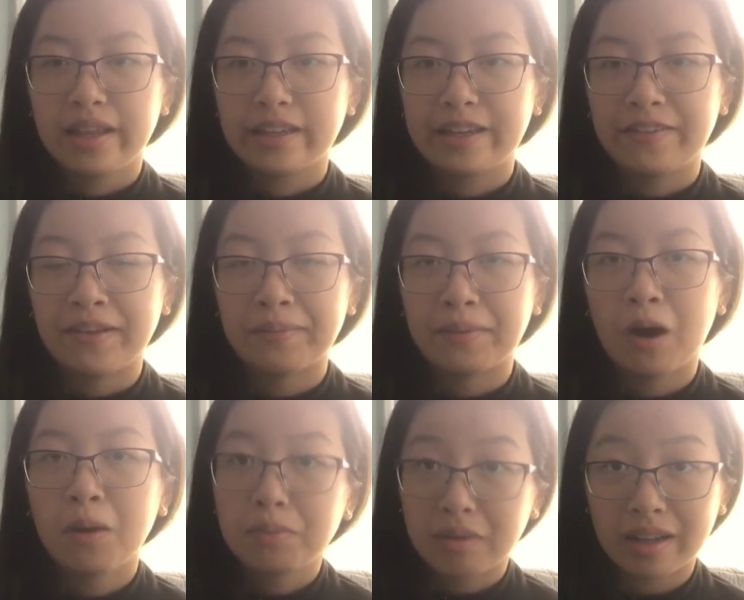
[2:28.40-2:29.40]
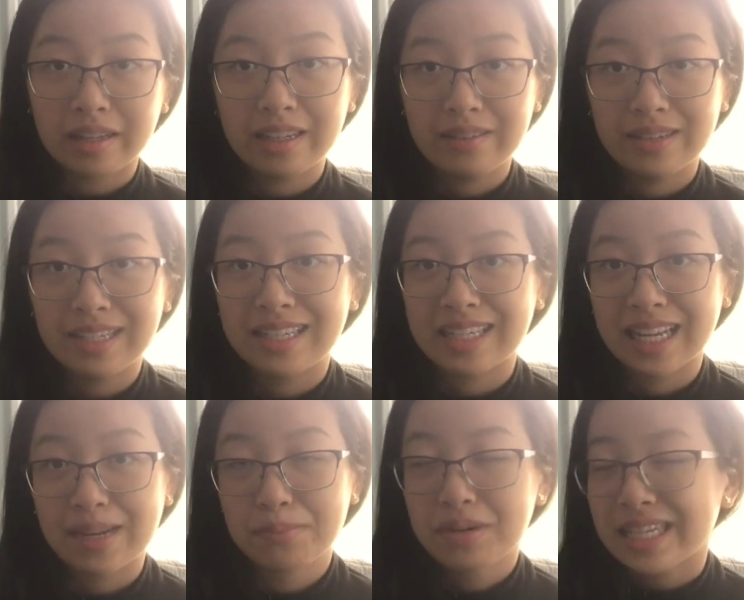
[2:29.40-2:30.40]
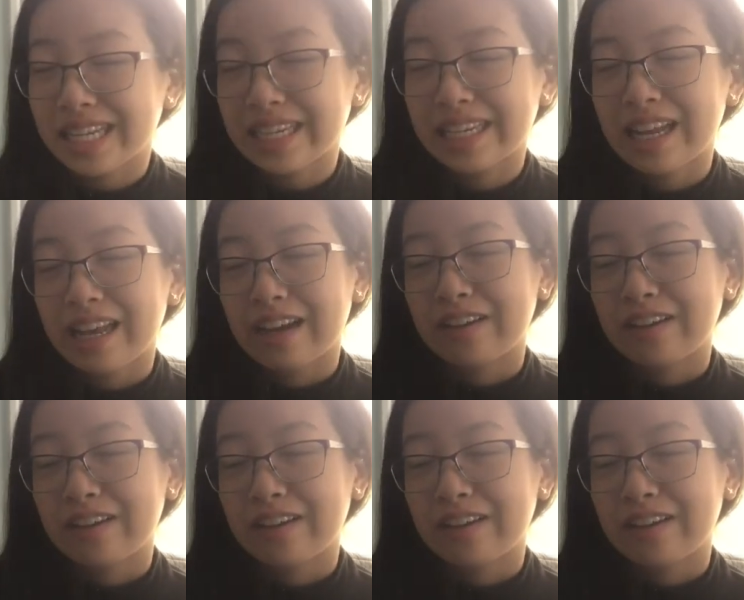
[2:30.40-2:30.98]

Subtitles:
give him hope while he was in prison.